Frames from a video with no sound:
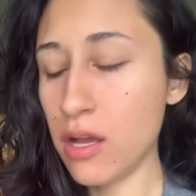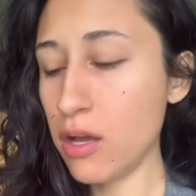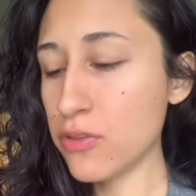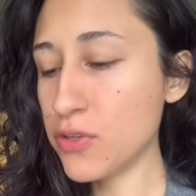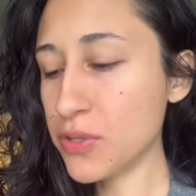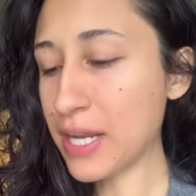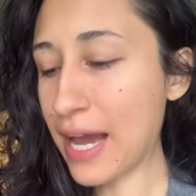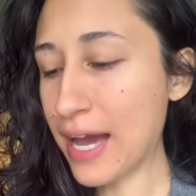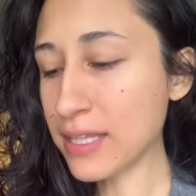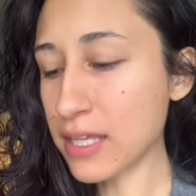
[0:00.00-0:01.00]
Although you can
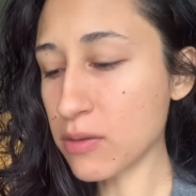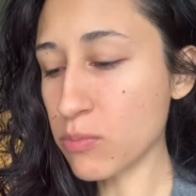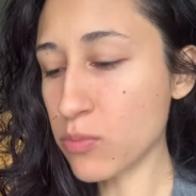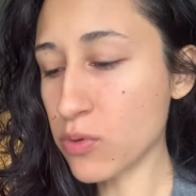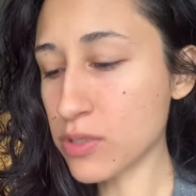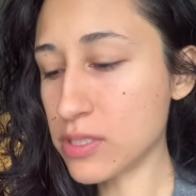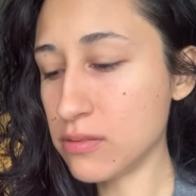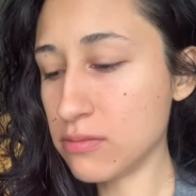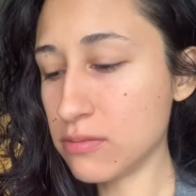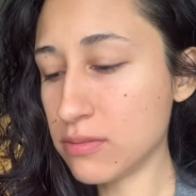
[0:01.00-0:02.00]
add like more
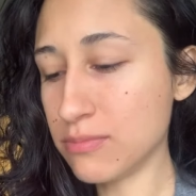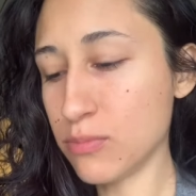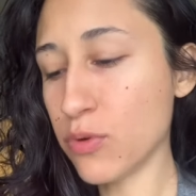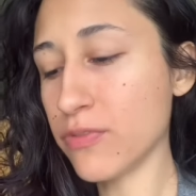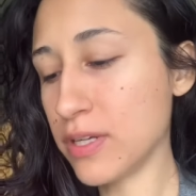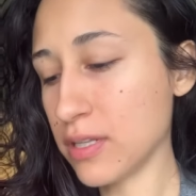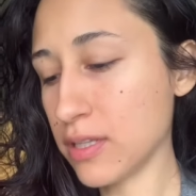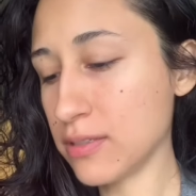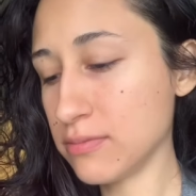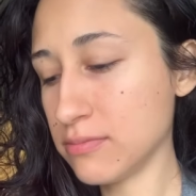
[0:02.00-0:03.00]

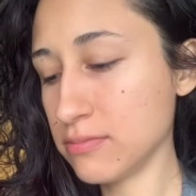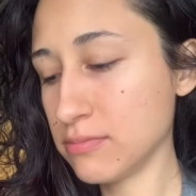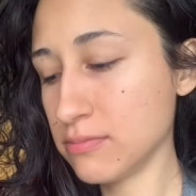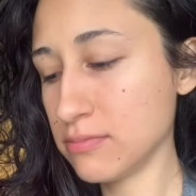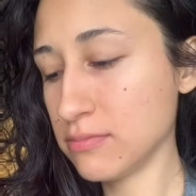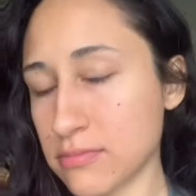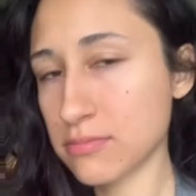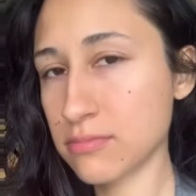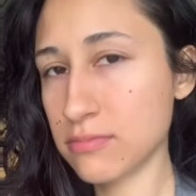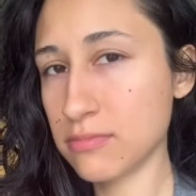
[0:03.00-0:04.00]
vanilla.
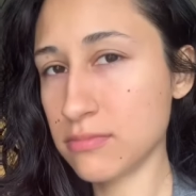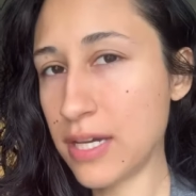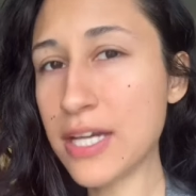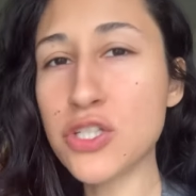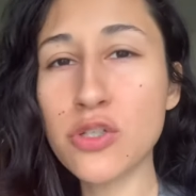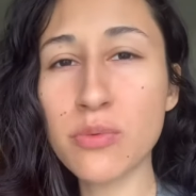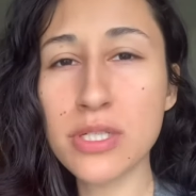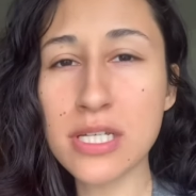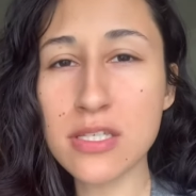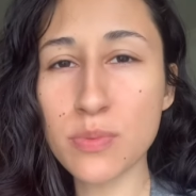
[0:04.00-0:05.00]
Add 2 more
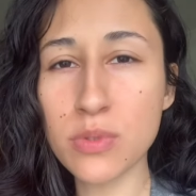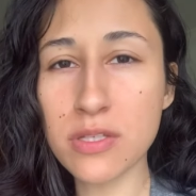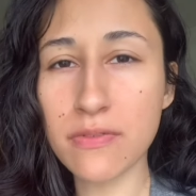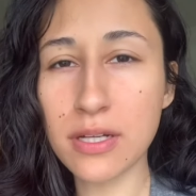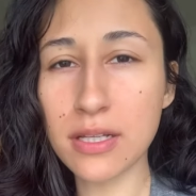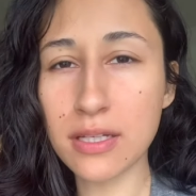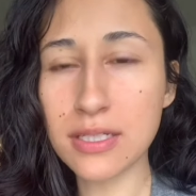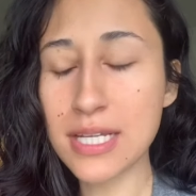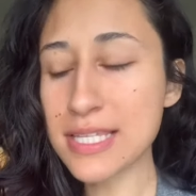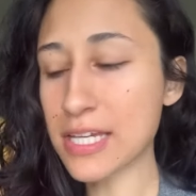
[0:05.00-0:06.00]
teaspoons of vanilla. It
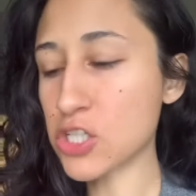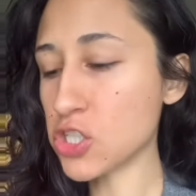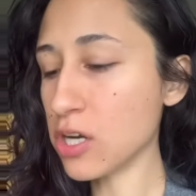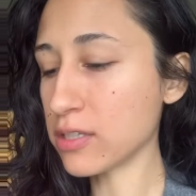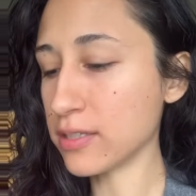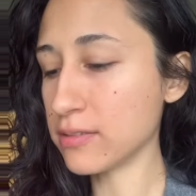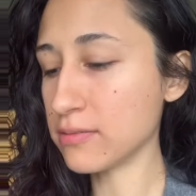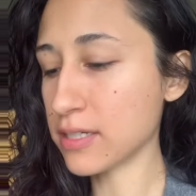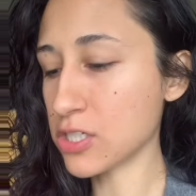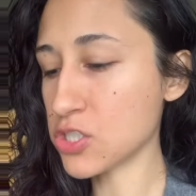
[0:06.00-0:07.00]
tastes like chocolate,
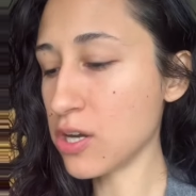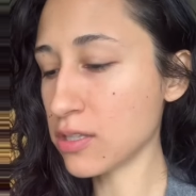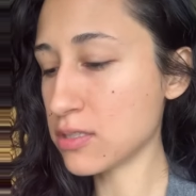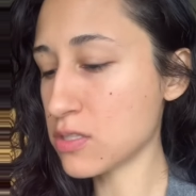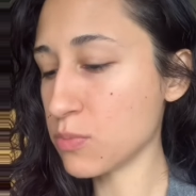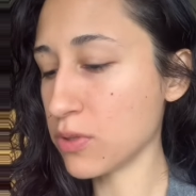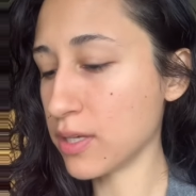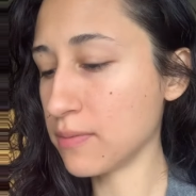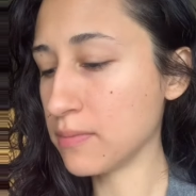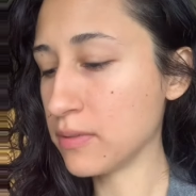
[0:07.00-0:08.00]
like a chocolate
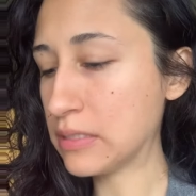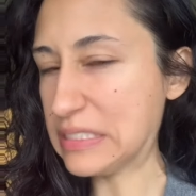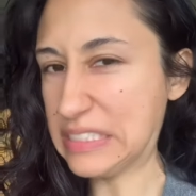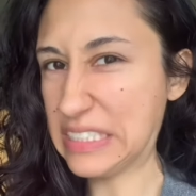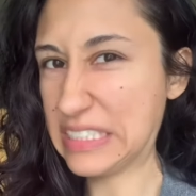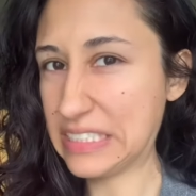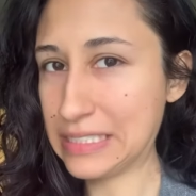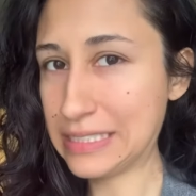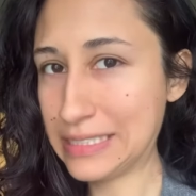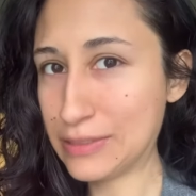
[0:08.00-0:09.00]
smoothie.
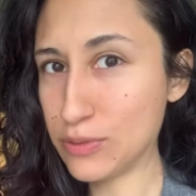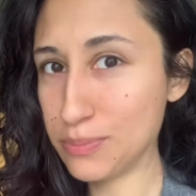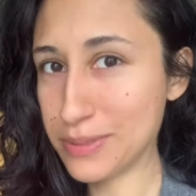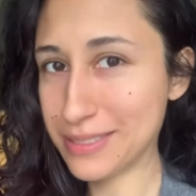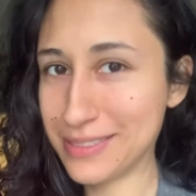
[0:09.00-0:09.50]
Oops.